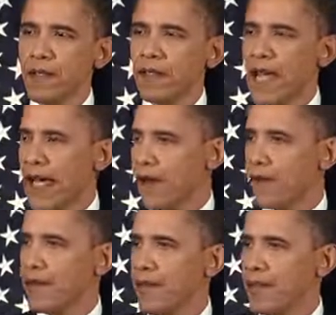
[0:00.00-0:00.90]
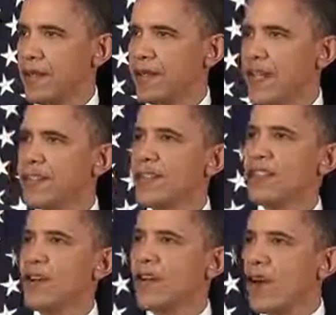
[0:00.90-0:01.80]
Now, just as
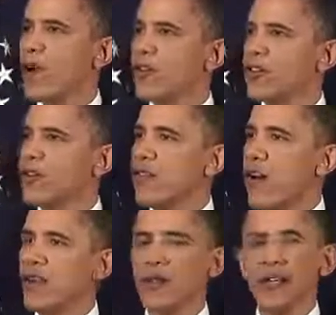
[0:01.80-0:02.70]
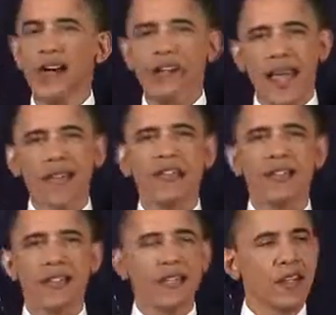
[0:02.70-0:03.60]
there are those who've argued
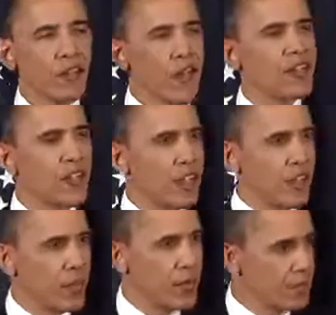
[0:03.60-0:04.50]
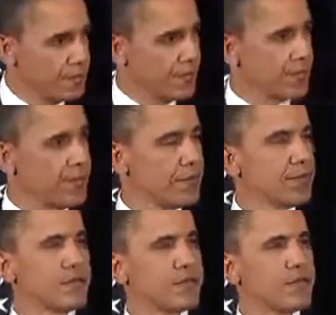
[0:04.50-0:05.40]
against intervention in Libya,
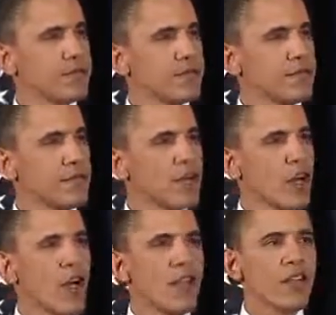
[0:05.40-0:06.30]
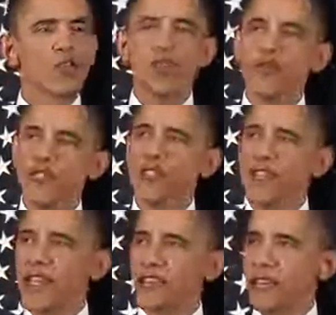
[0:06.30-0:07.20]
there are others who've
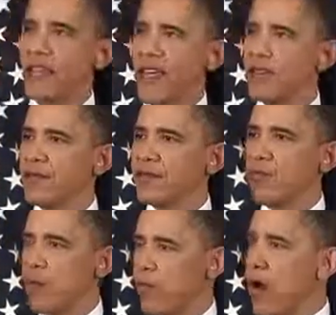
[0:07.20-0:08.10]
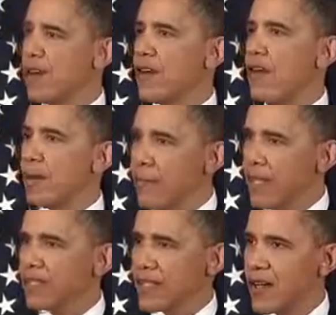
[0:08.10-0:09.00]
suggested that we broaden our
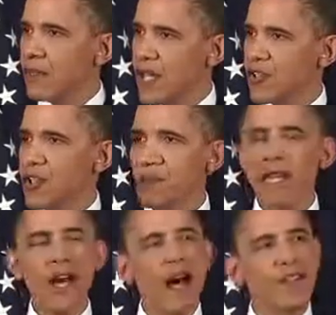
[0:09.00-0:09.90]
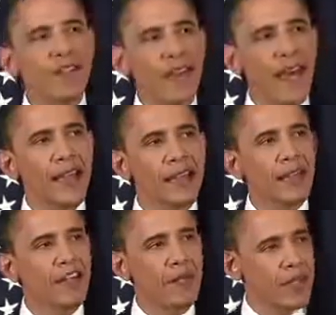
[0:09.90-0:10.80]
military mission beyond the task
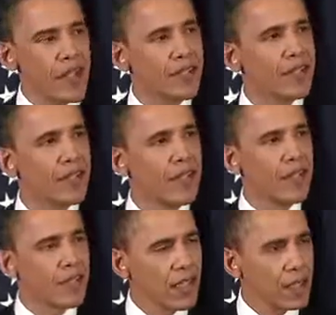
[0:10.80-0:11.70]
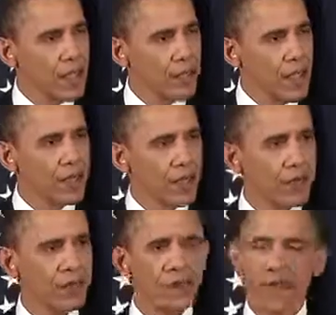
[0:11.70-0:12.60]
of protecting the Libyan people